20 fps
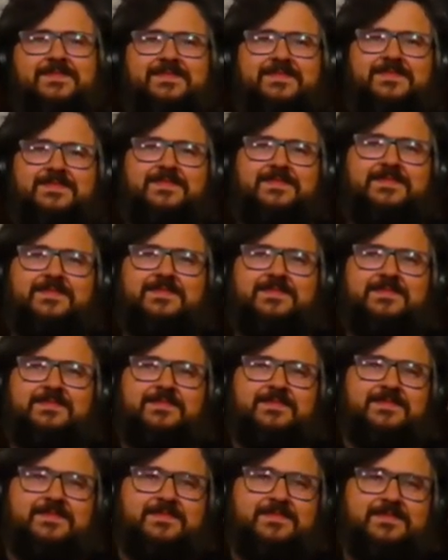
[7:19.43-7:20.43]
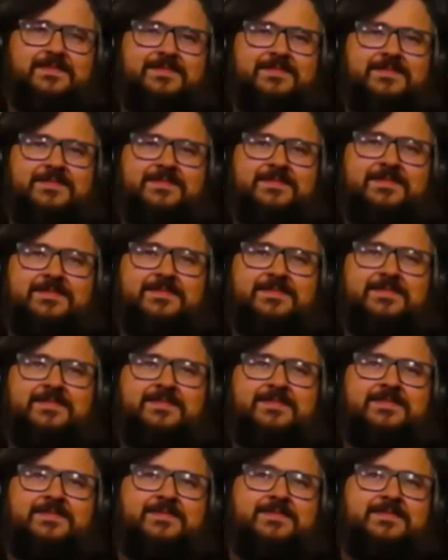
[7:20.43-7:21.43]

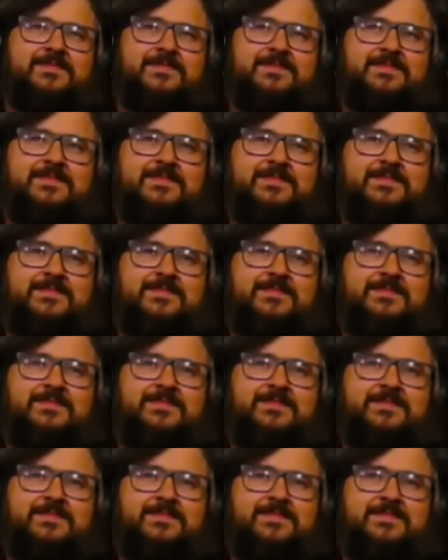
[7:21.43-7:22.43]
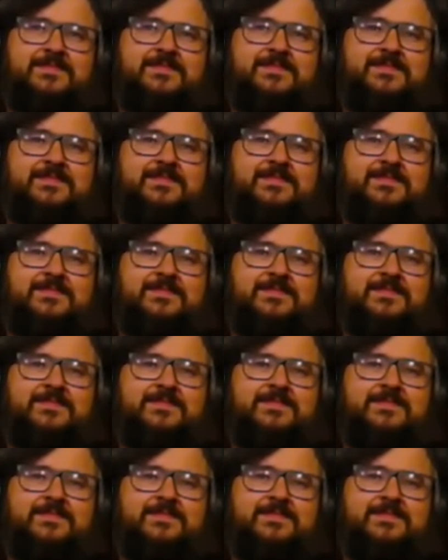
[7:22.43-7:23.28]
No words are spoken by the person on screen.